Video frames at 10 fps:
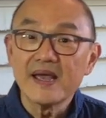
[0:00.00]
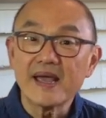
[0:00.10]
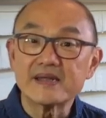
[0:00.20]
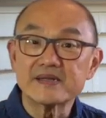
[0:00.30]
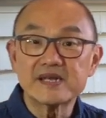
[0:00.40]

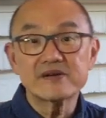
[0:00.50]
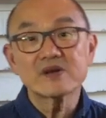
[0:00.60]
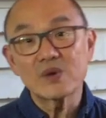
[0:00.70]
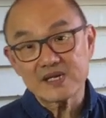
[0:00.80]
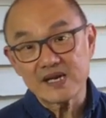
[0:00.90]
And hearing
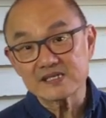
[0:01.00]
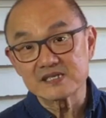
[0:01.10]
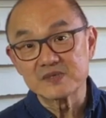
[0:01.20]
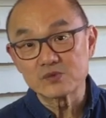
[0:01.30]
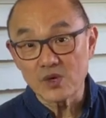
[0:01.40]
what
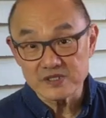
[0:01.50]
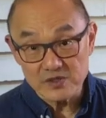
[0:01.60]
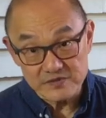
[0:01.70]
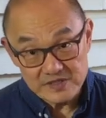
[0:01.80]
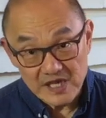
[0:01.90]
customers wanted
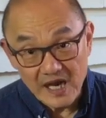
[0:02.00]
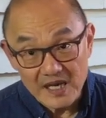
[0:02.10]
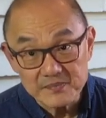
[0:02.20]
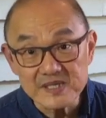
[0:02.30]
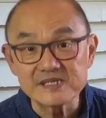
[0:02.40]
over
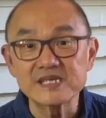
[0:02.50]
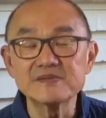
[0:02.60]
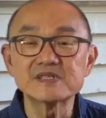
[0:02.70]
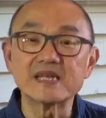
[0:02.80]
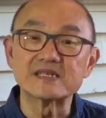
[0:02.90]
time, it
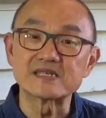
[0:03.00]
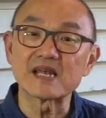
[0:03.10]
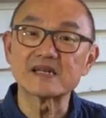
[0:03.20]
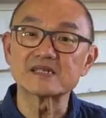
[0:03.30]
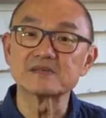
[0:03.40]
seems they
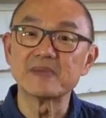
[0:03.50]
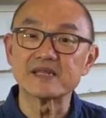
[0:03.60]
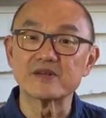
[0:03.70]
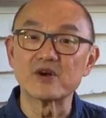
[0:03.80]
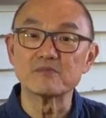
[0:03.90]
decided to make
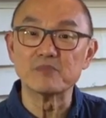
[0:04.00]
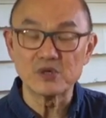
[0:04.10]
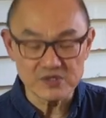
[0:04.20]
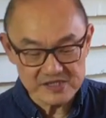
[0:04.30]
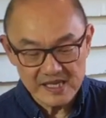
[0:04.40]
their own
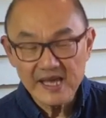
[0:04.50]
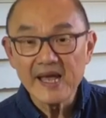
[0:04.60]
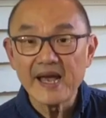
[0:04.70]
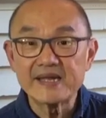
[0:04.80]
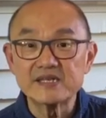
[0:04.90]
boots.
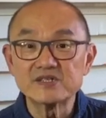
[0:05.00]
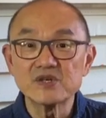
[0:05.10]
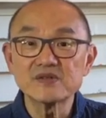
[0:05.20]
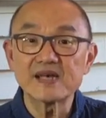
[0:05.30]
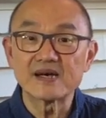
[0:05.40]
And in
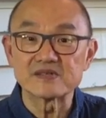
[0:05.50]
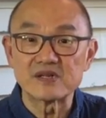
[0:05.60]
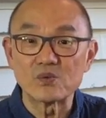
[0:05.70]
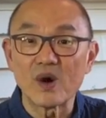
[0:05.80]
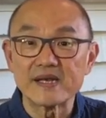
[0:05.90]
two thousand
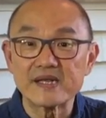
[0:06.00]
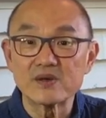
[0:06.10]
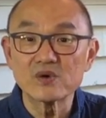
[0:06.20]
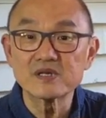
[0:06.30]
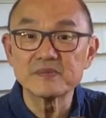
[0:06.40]
one, in
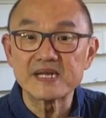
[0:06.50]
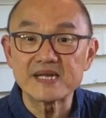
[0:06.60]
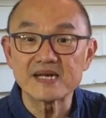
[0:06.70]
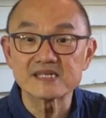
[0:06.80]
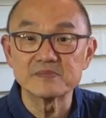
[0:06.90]
order to meet
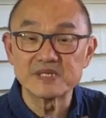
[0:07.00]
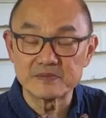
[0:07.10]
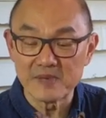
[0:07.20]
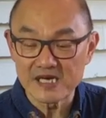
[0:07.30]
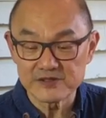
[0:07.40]
customer
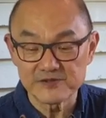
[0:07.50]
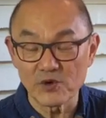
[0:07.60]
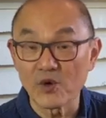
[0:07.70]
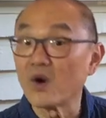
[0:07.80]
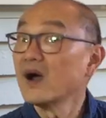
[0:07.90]
demands
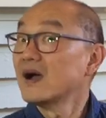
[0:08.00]
for